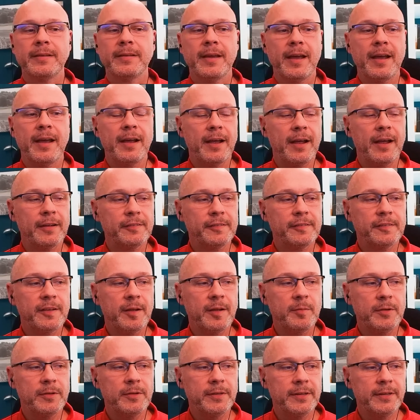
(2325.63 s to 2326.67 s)
Yeah, I
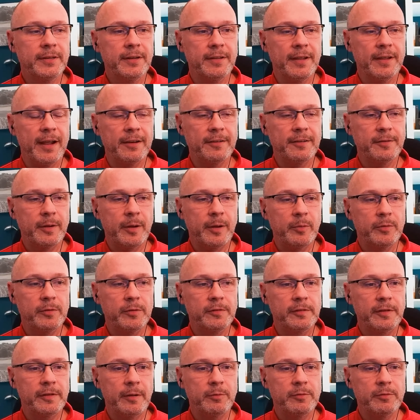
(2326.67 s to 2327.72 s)
stumbled into that. So I
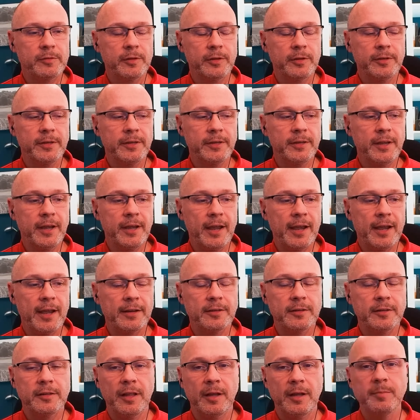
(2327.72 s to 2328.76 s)
was looking
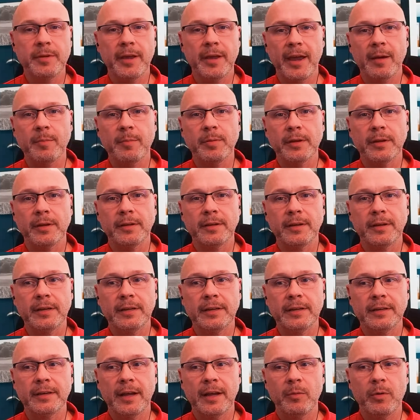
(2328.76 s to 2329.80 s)
at club gapping,
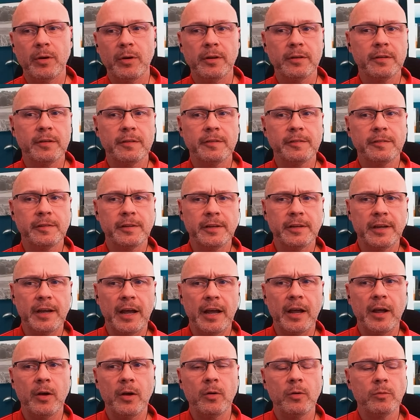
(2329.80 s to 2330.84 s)
and I wanted to see
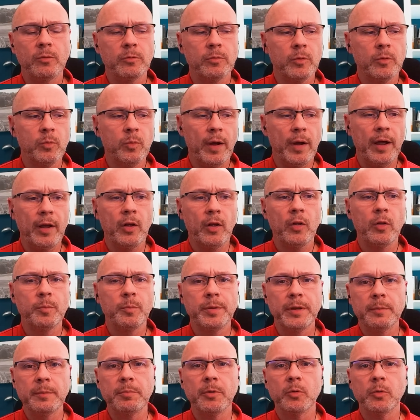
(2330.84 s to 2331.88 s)
how well
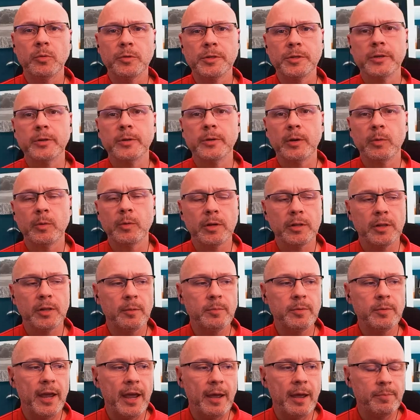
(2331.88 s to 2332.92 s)
people were doing with
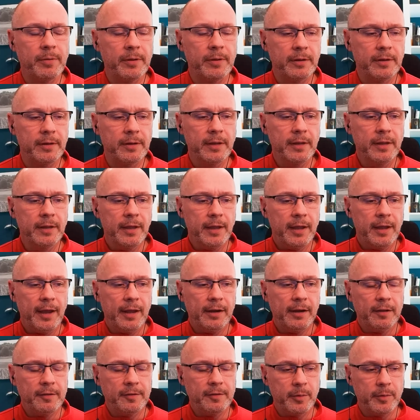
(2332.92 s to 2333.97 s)
club gapping.
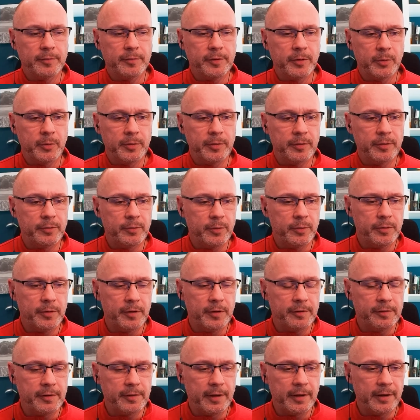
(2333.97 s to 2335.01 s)
And as I was going through
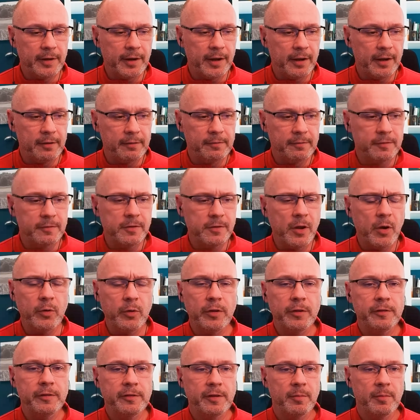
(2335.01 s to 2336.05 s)
this, I
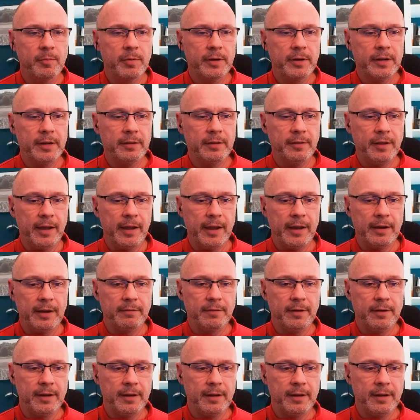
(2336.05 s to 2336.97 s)
noticed somebody that